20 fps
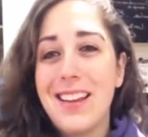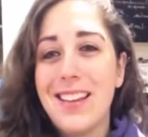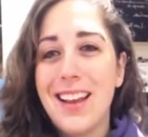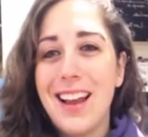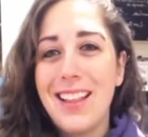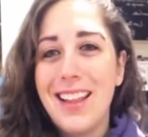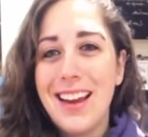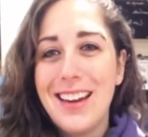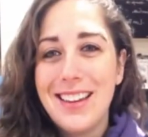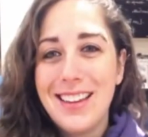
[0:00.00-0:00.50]
is
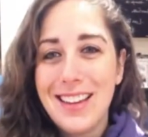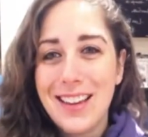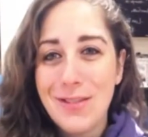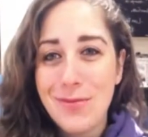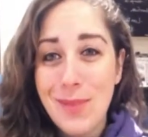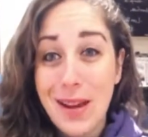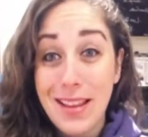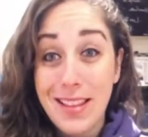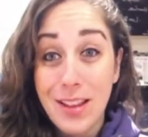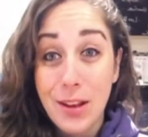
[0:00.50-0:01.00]
I like to
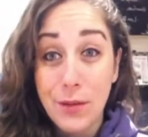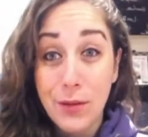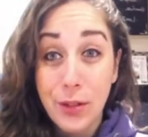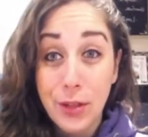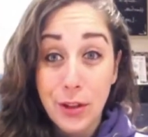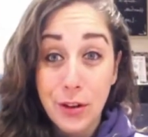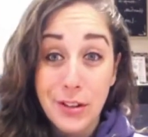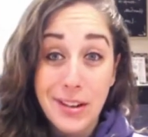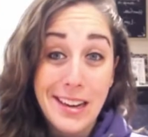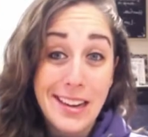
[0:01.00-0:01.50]
give myself
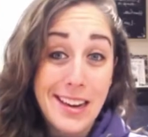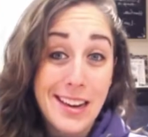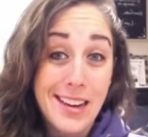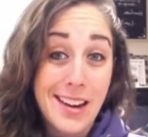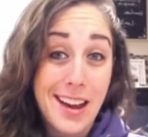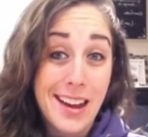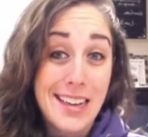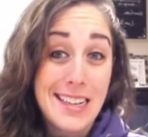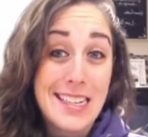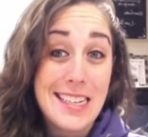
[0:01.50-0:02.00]
30 to
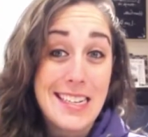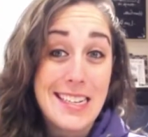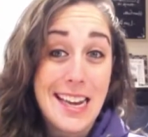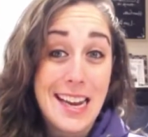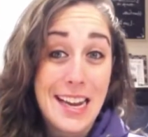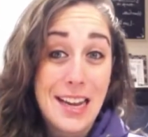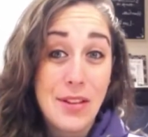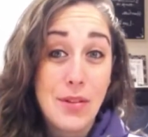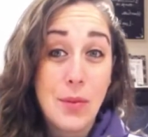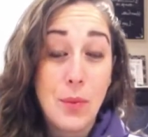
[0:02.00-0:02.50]
90
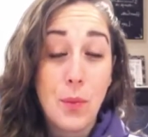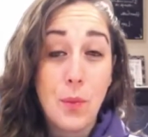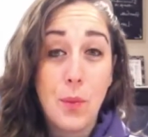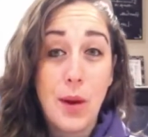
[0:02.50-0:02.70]
days